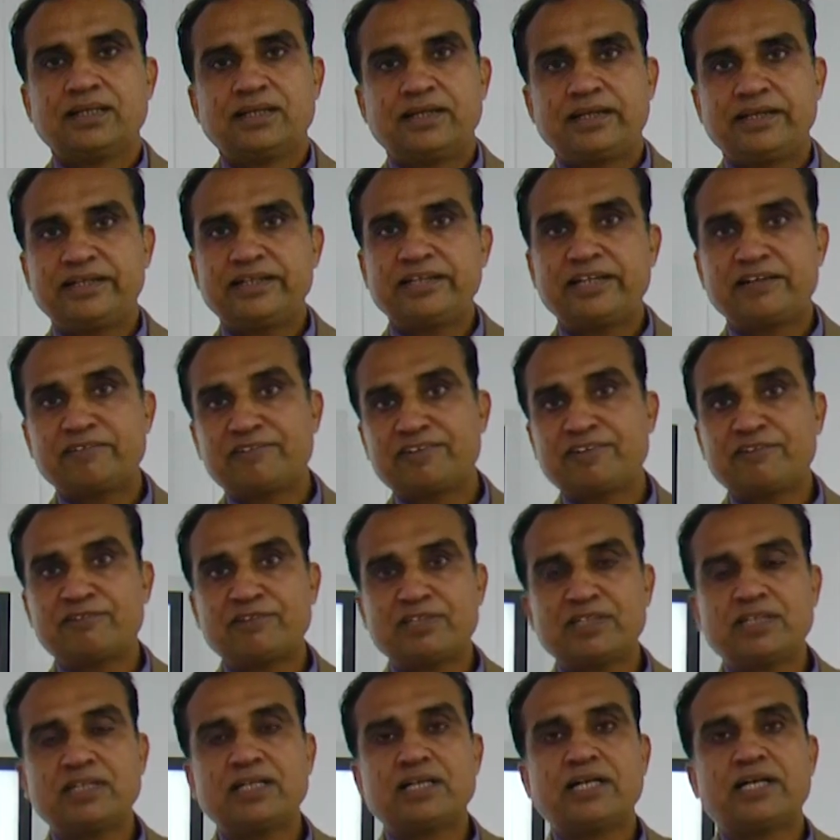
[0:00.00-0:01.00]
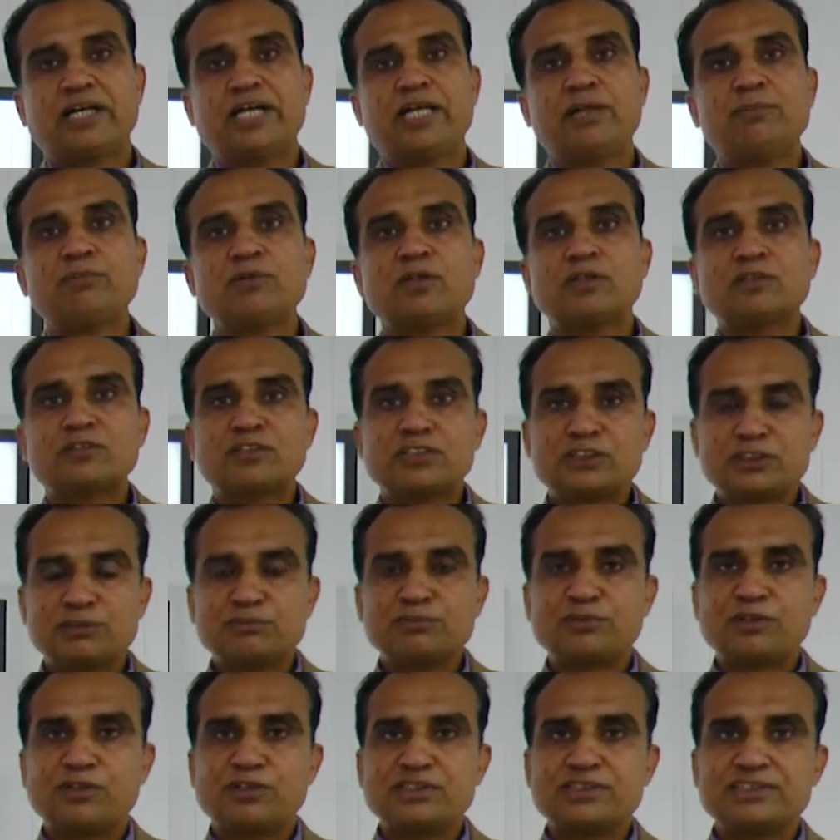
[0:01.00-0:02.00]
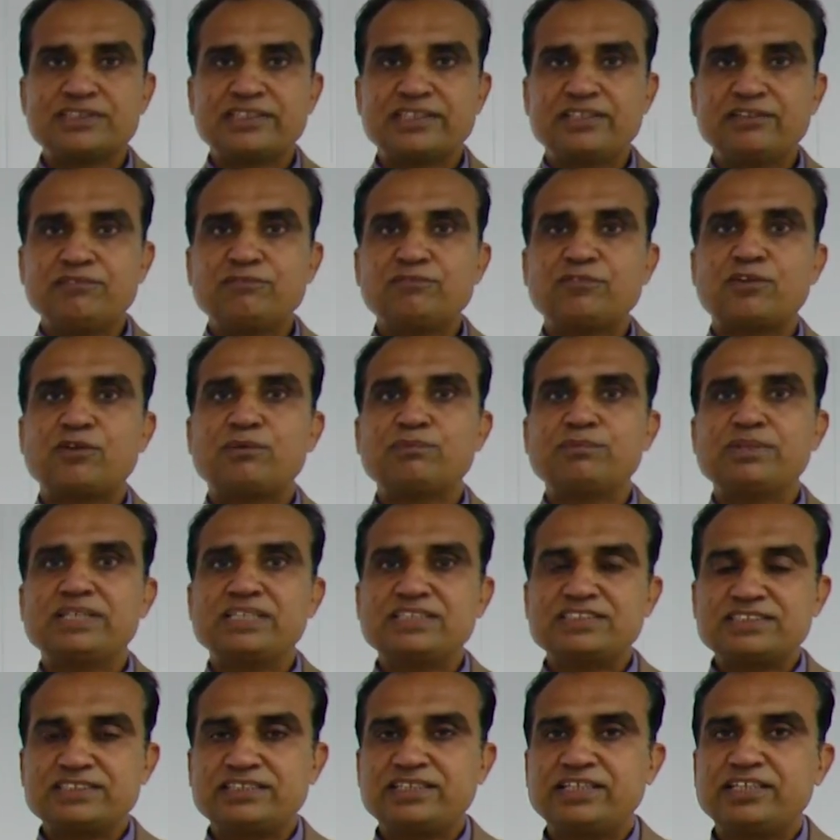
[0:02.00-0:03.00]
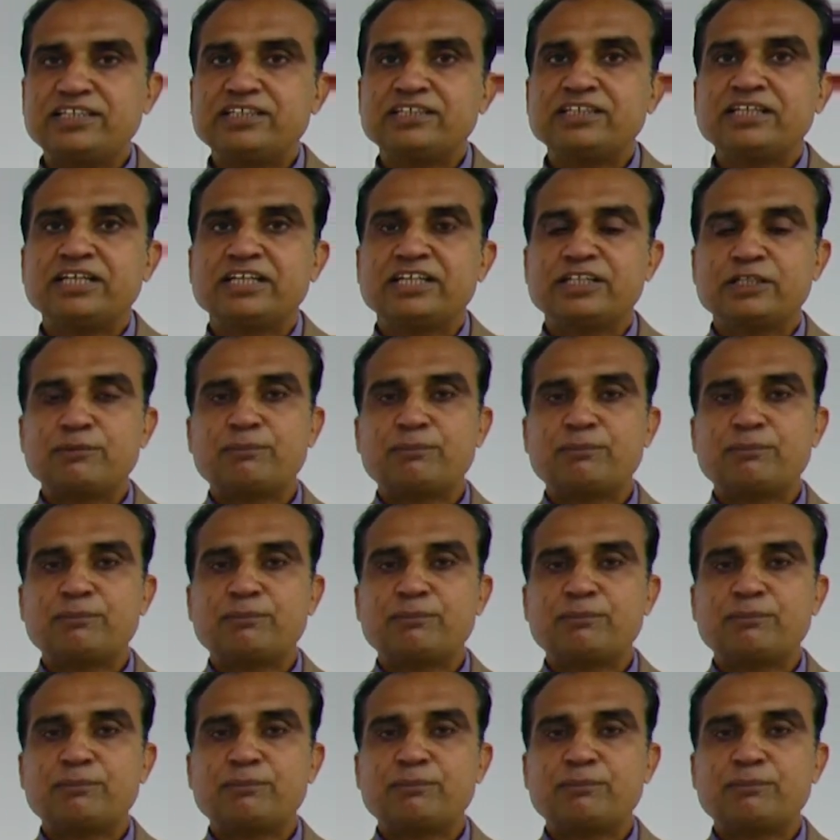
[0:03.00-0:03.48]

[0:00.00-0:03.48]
Hi everyone, I am Dr. Chintan Singh from DCA,